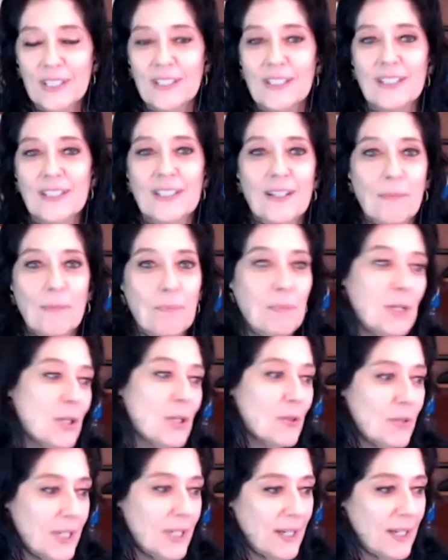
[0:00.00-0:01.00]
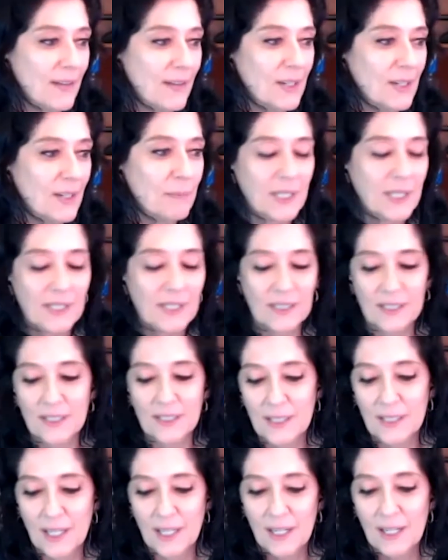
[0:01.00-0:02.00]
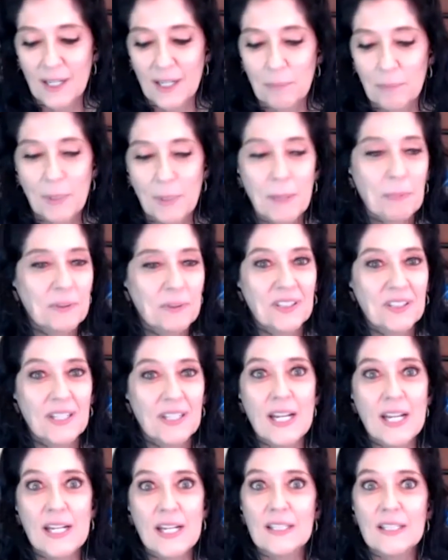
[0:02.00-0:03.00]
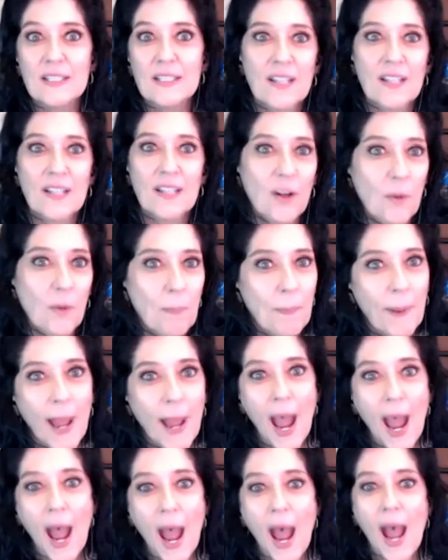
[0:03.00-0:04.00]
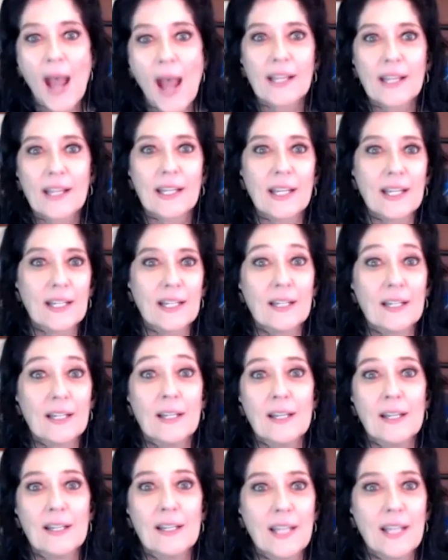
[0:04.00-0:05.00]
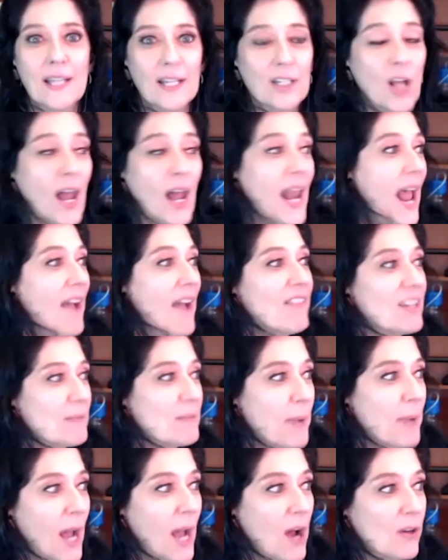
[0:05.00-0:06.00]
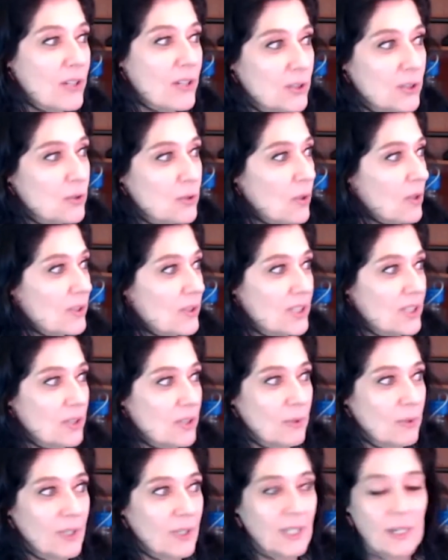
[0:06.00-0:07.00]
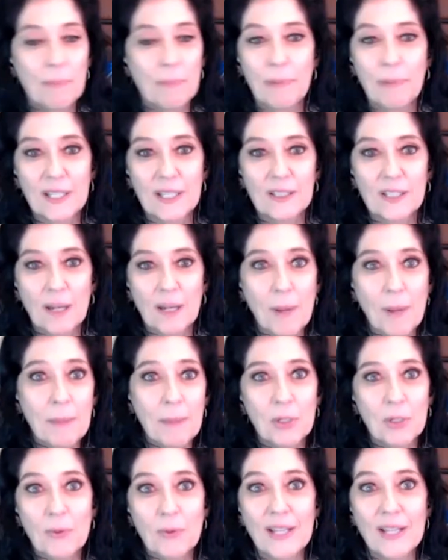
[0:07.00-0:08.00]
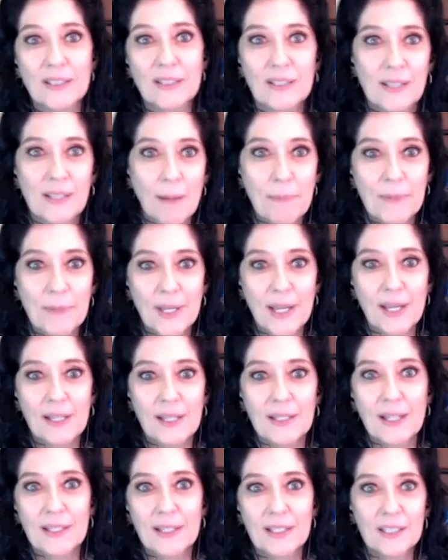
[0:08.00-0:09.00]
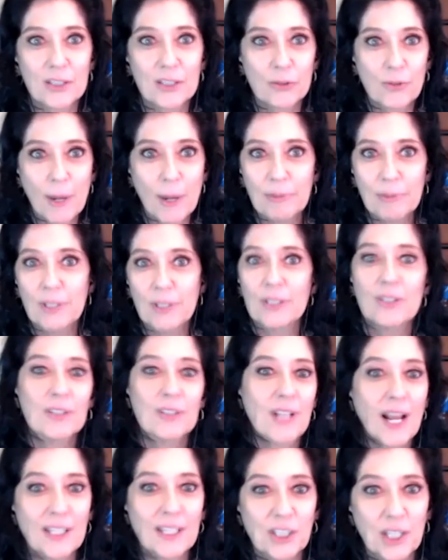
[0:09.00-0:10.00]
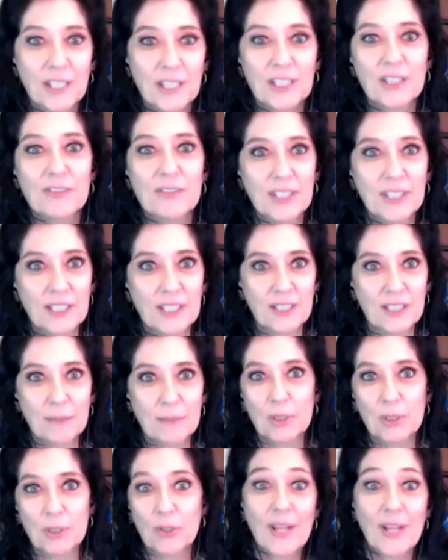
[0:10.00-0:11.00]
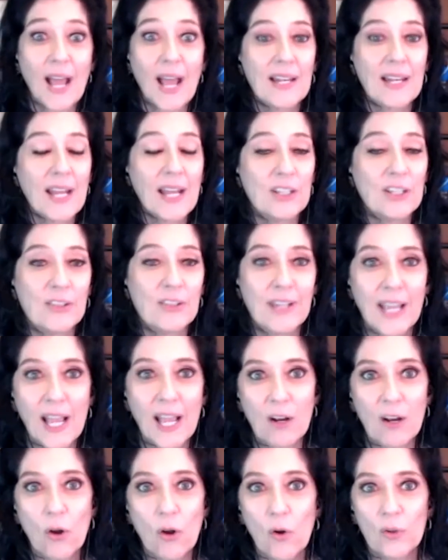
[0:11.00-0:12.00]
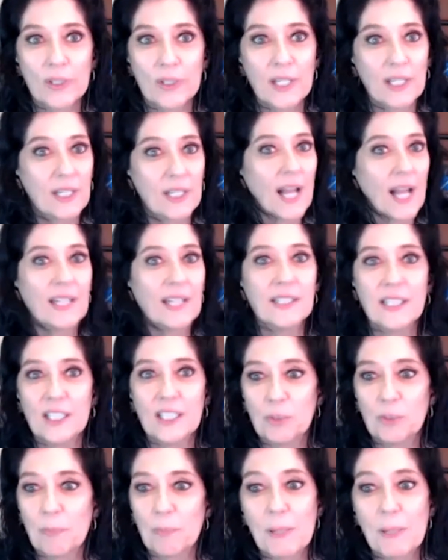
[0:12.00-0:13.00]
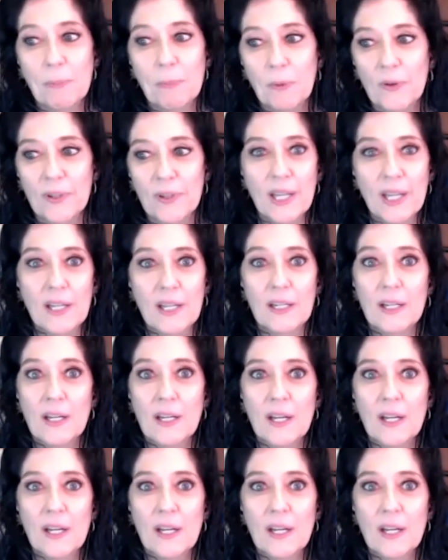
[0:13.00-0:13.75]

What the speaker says: is the beauty of it, because people's knees and their back, and then not having bowel control, because it really depends on, maybe you ate something that disrupted your digestive system. So that day you can't hold it. And I teach people that